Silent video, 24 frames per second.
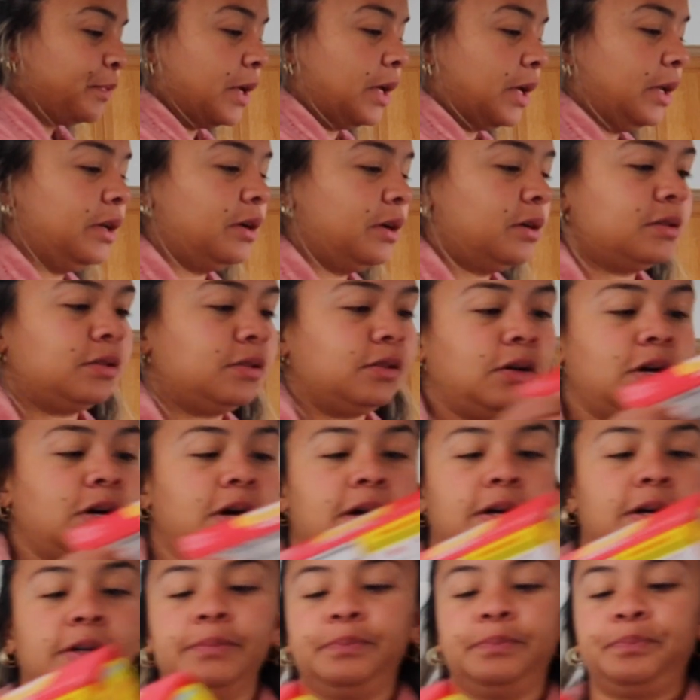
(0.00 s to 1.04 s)
And he also
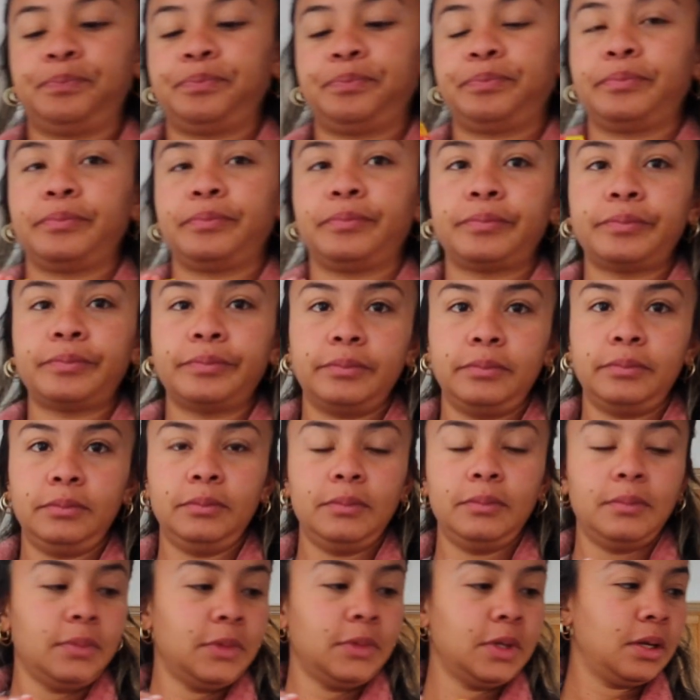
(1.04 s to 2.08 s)
got
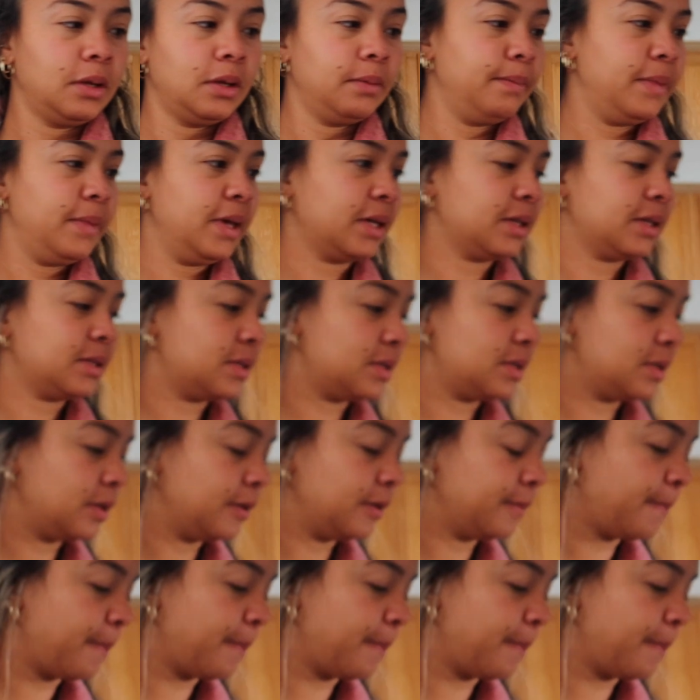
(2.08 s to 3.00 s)
mix,